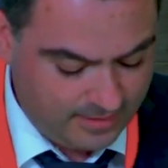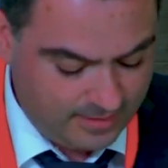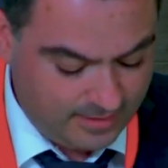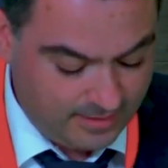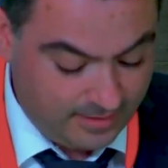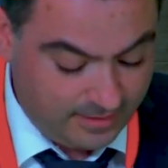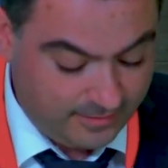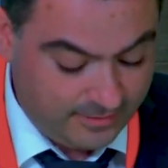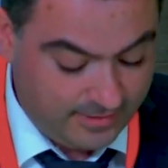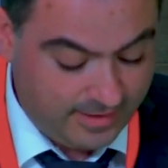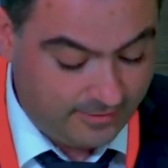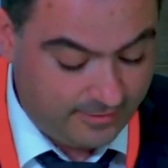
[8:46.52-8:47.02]

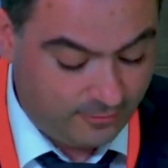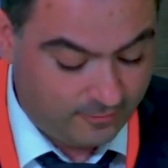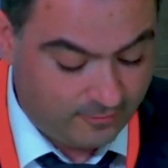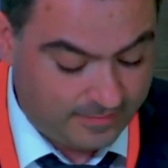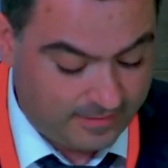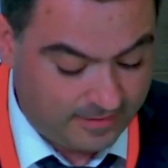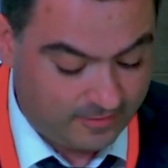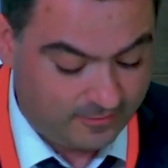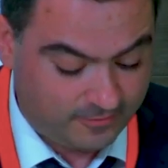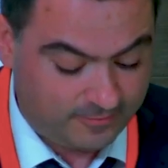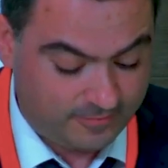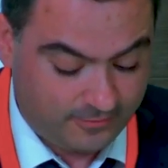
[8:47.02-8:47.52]
The interim
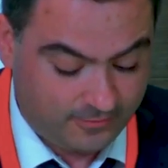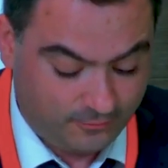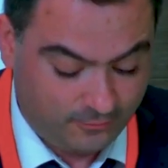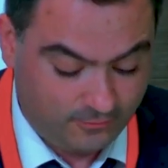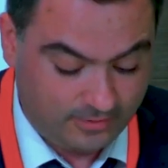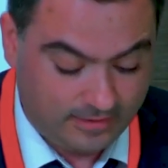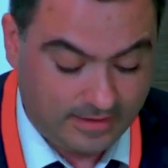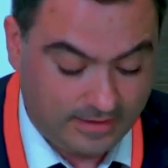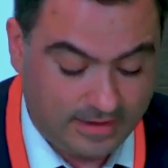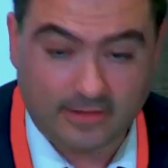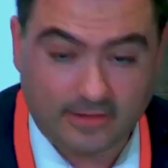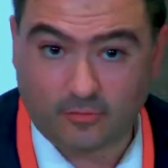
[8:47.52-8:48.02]
management rule,
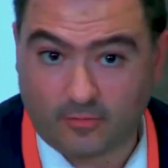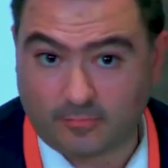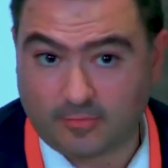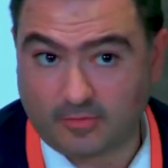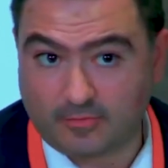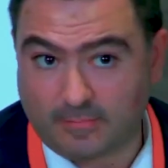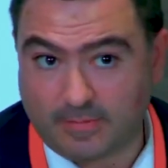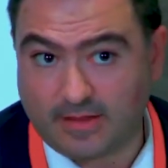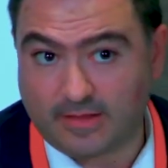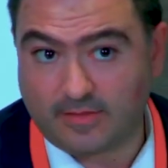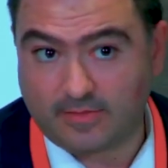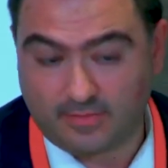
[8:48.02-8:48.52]
adopted
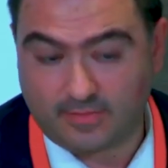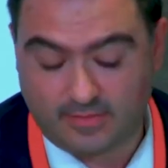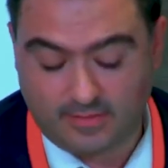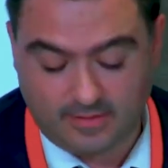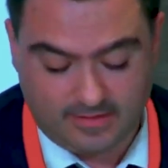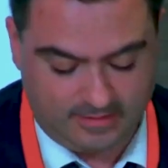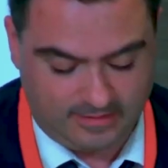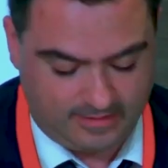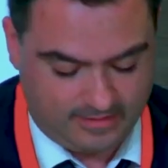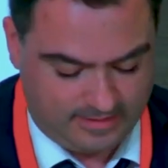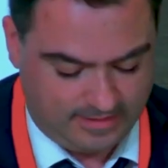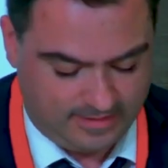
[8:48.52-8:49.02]
by
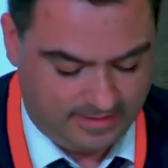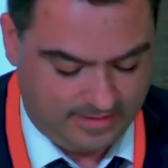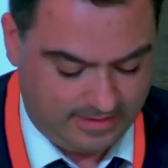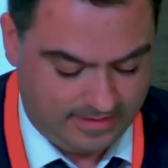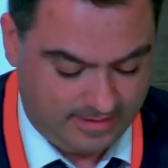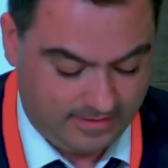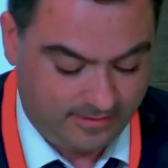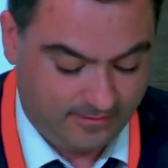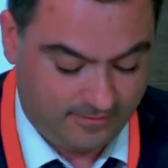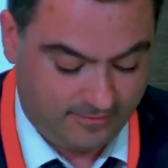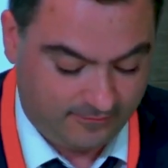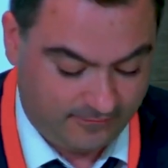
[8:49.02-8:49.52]
the
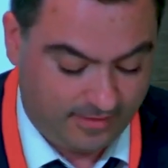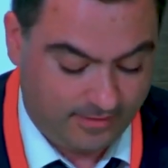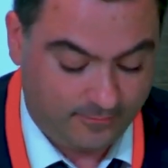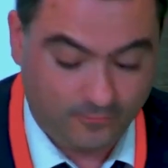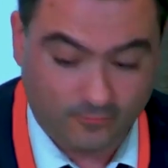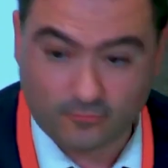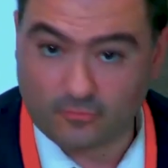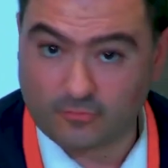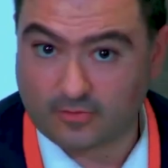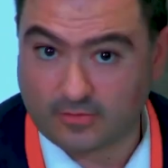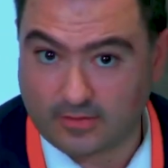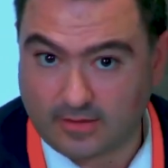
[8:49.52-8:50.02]

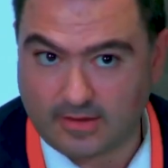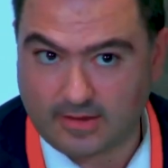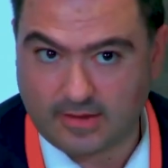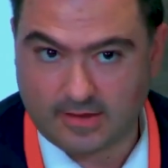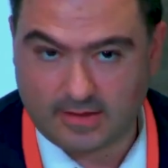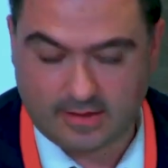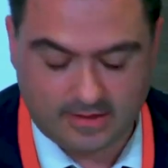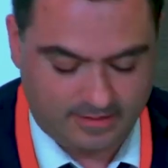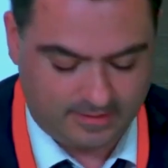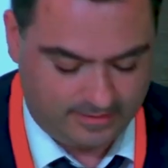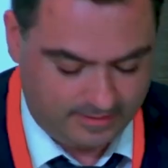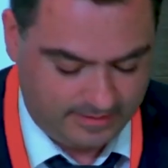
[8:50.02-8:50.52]
famous
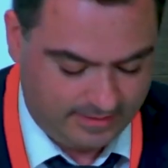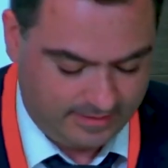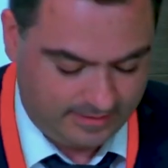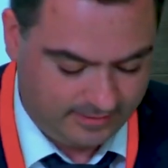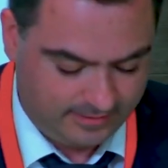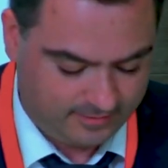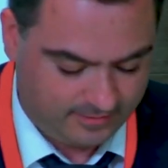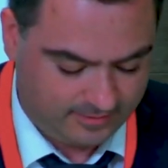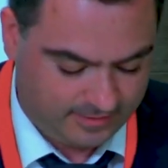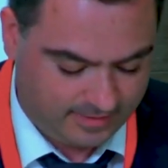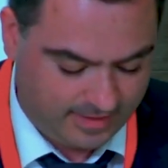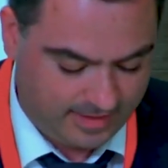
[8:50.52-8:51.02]

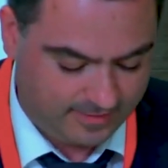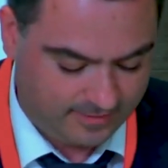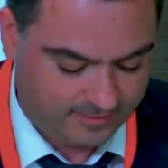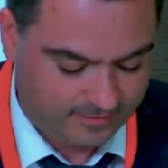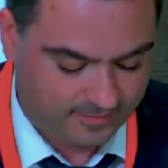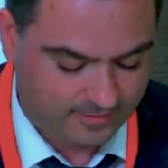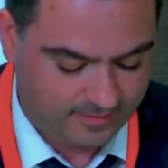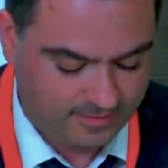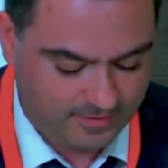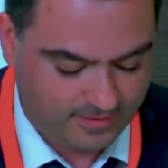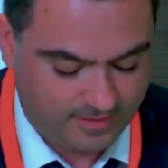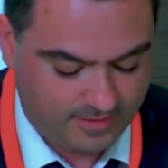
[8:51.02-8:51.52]
English case
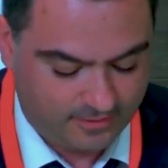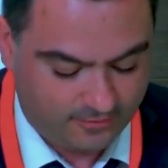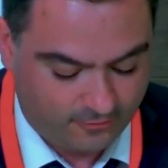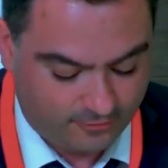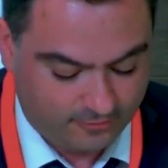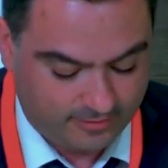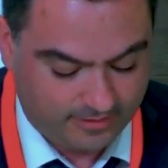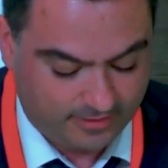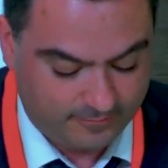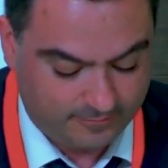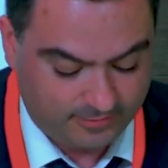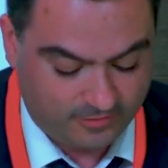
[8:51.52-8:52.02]

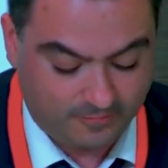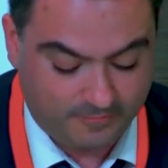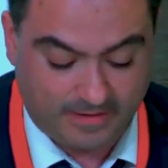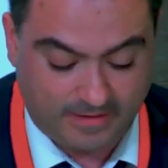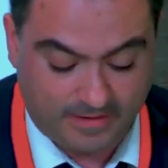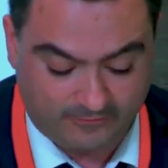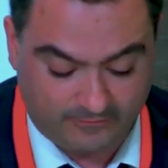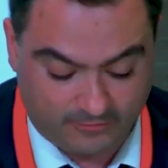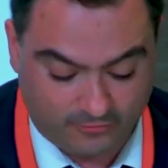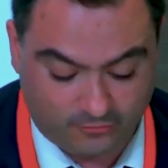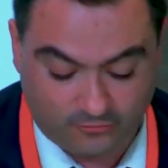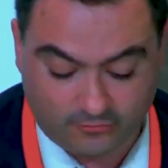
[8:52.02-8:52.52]
Royal British
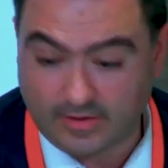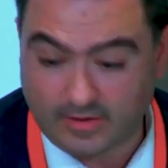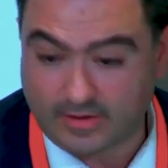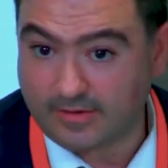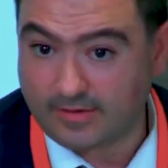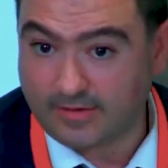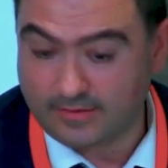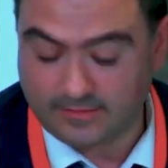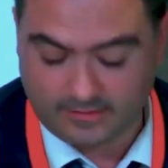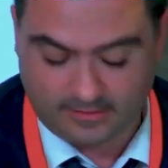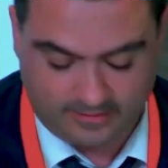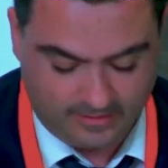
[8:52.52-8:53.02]
Bank versus
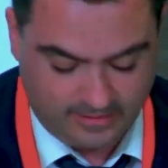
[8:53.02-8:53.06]
Terkant,